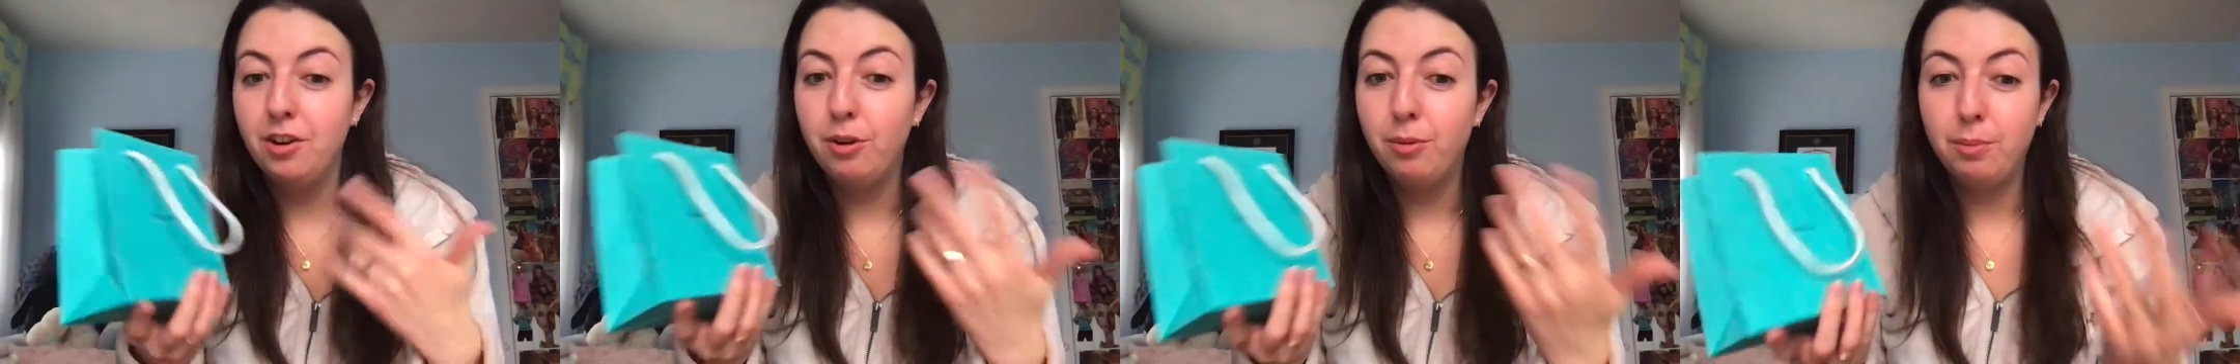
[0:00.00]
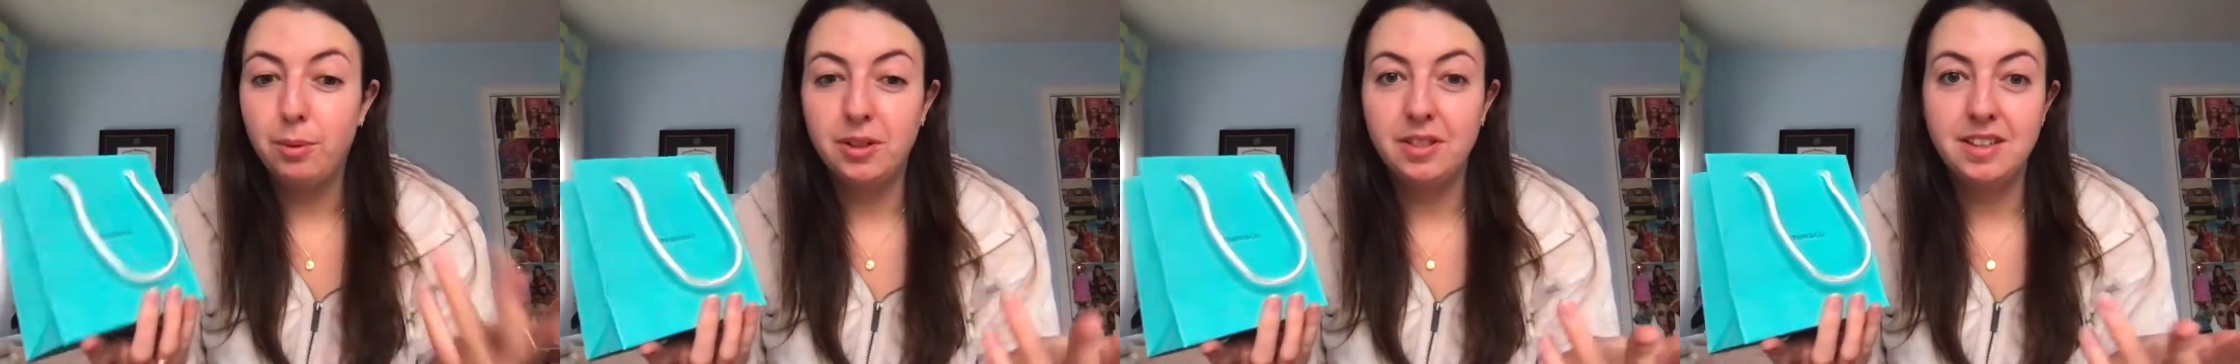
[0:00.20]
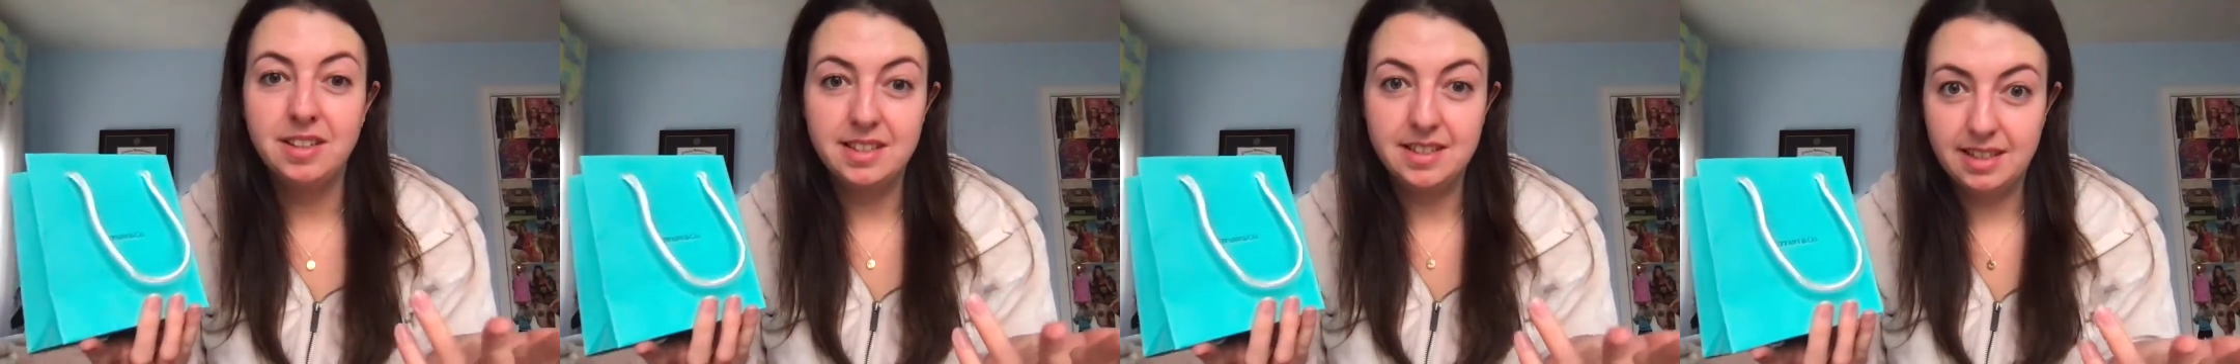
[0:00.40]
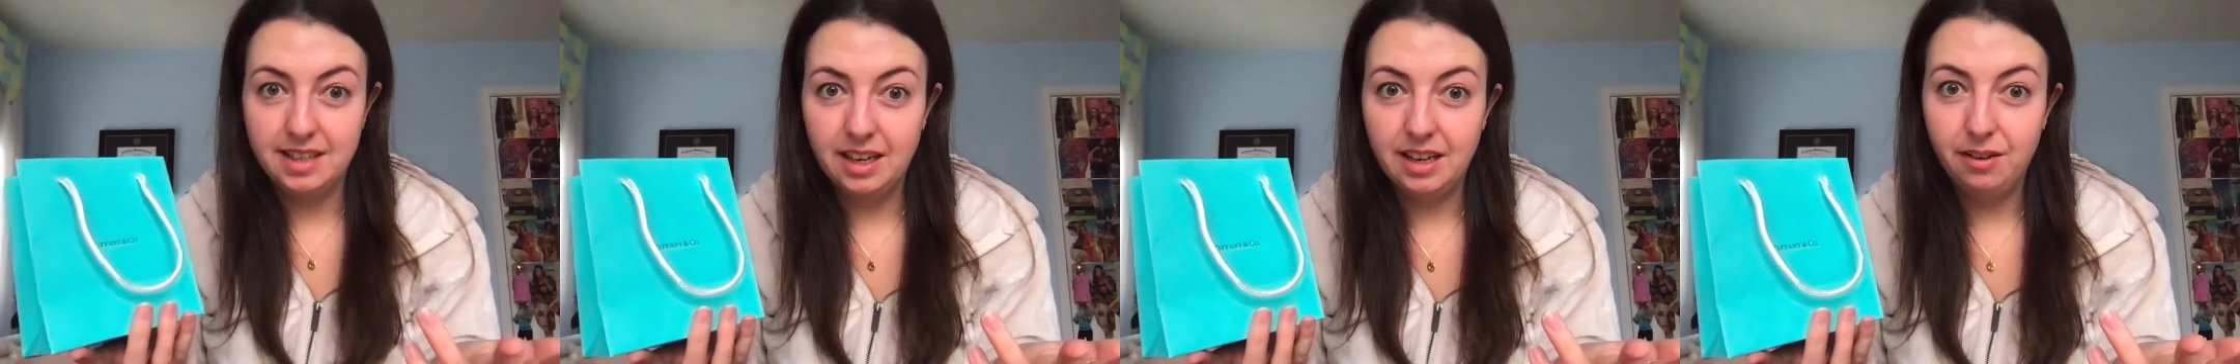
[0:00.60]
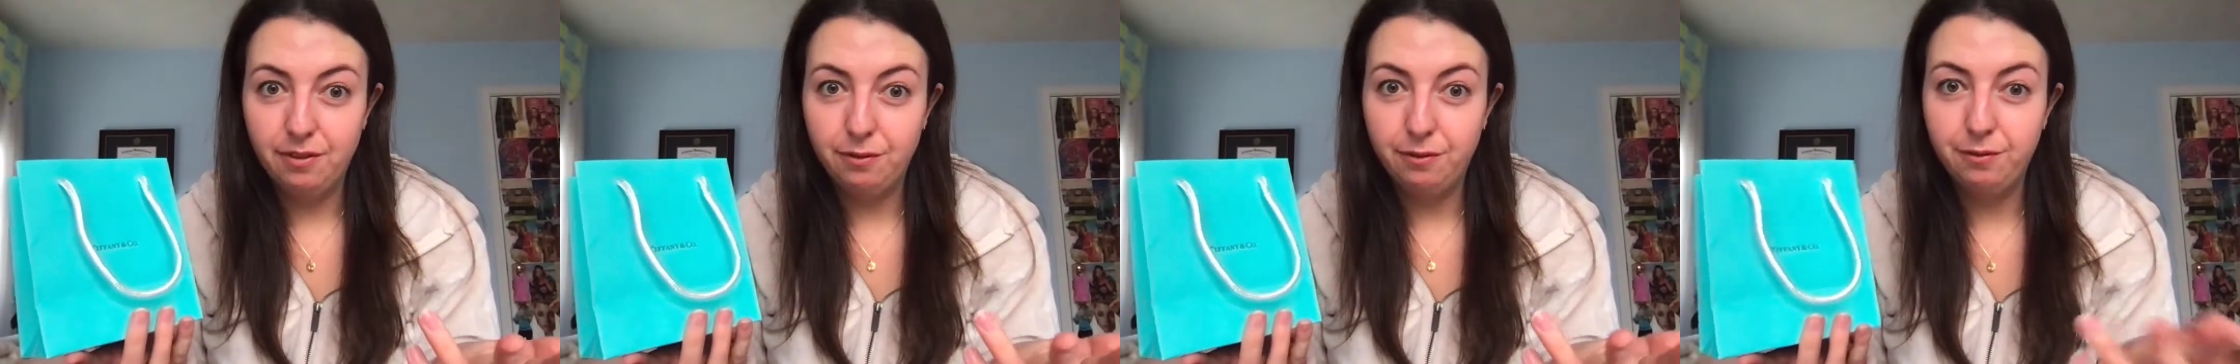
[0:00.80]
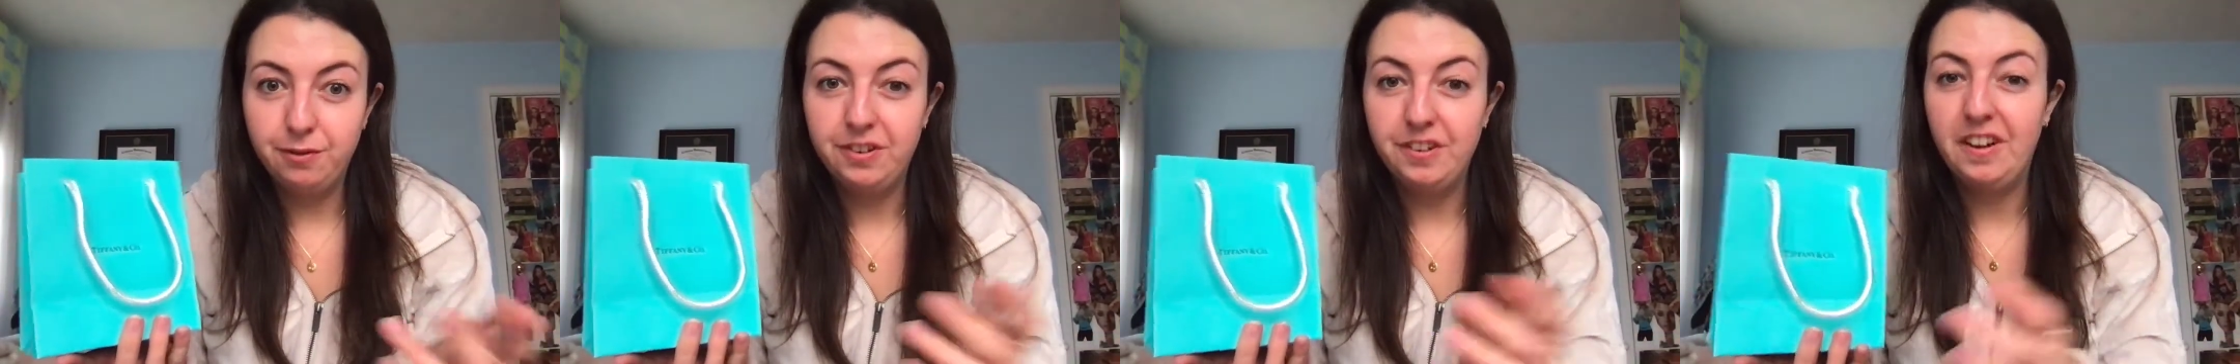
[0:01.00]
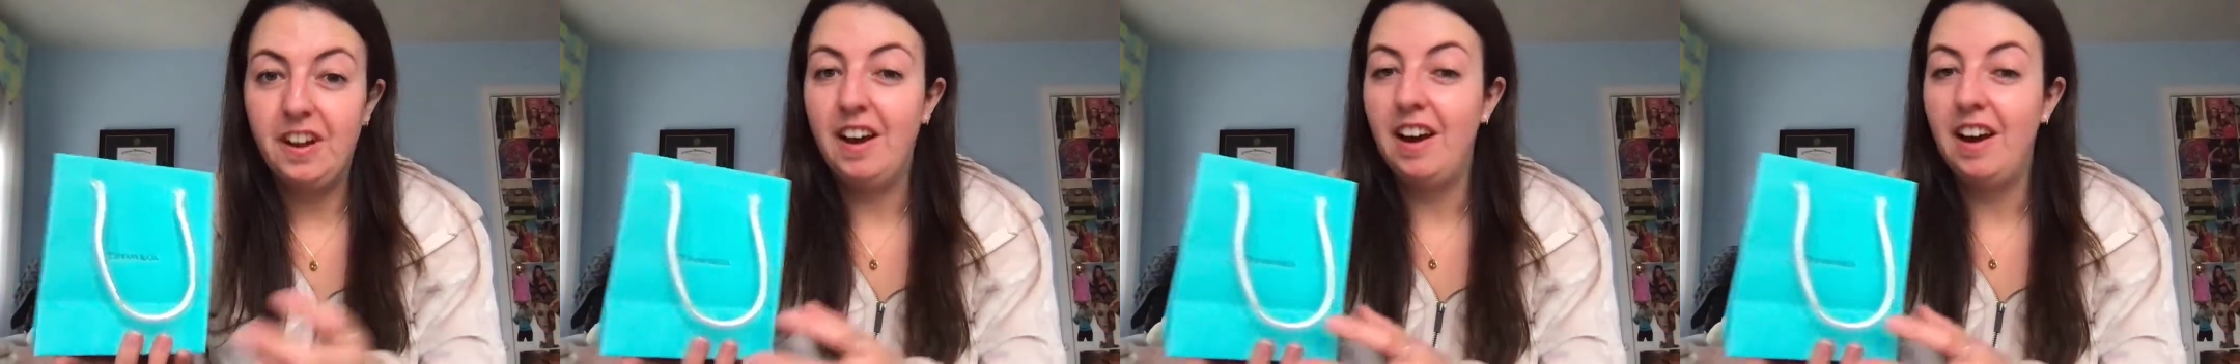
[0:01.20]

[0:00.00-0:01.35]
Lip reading: opened this gift,